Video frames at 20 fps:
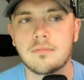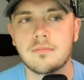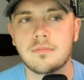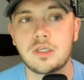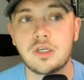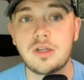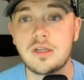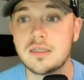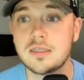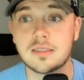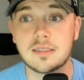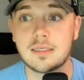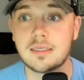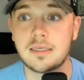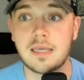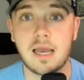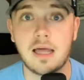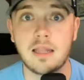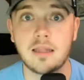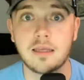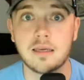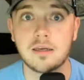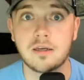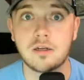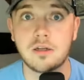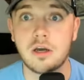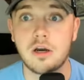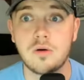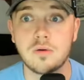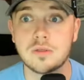you didn't see Elliot
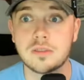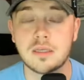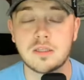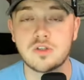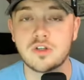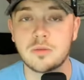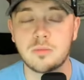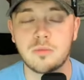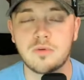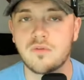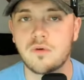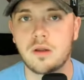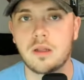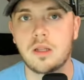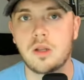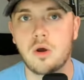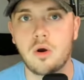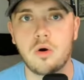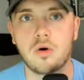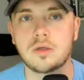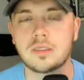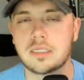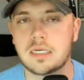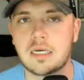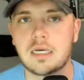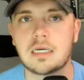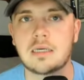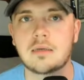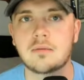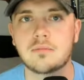Cadeau or Seth Trimble for a long
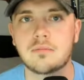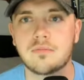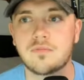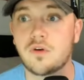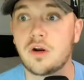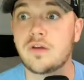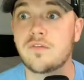time, for a